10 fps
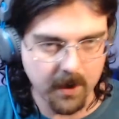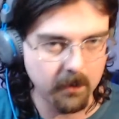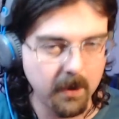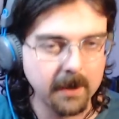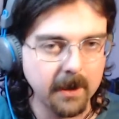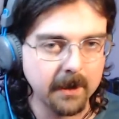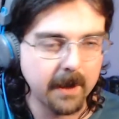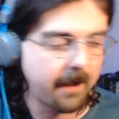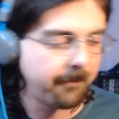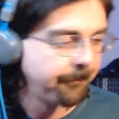away like
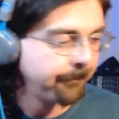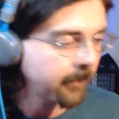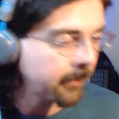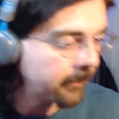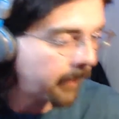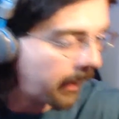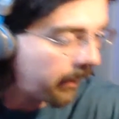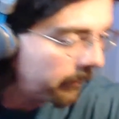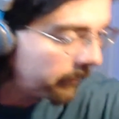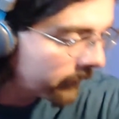that.
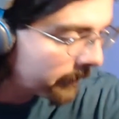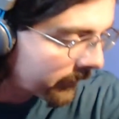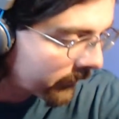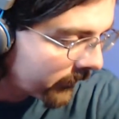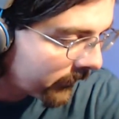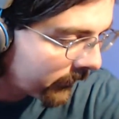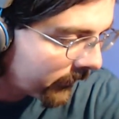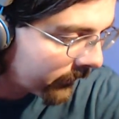Especially this